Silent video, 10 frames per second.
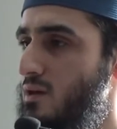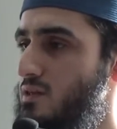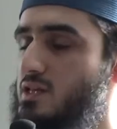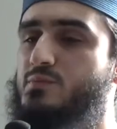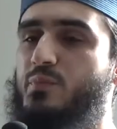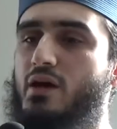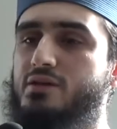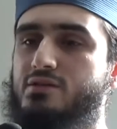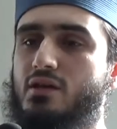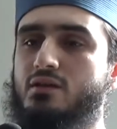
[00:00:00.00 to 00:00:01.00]
This
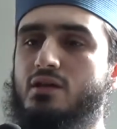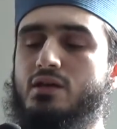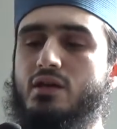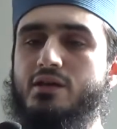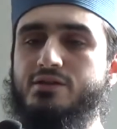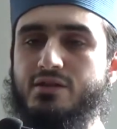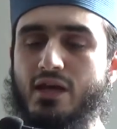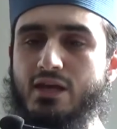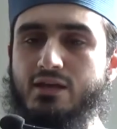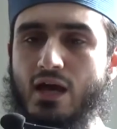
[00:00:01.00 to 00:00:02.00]
person, he is
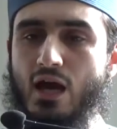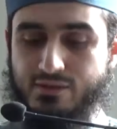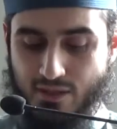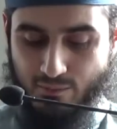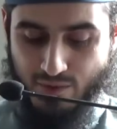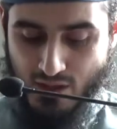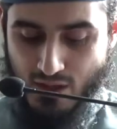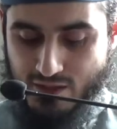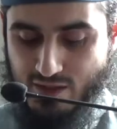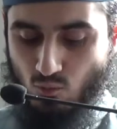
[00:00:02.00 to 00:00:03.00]
a katib,
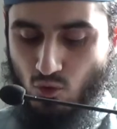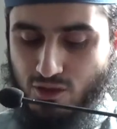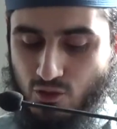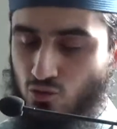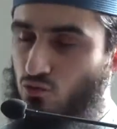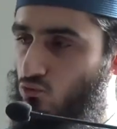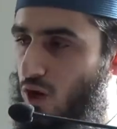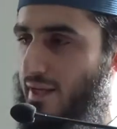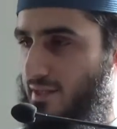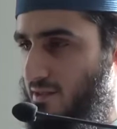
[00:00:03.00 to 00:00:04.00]
someone who
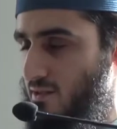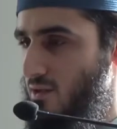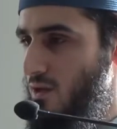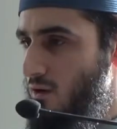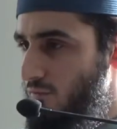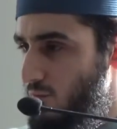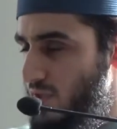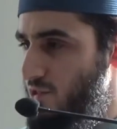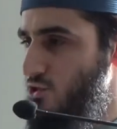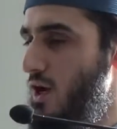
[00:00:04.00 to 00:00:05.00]
writes from
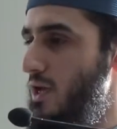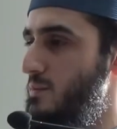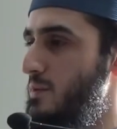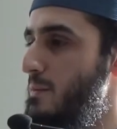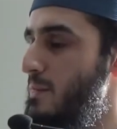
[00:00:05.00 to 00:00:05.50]
this tribe.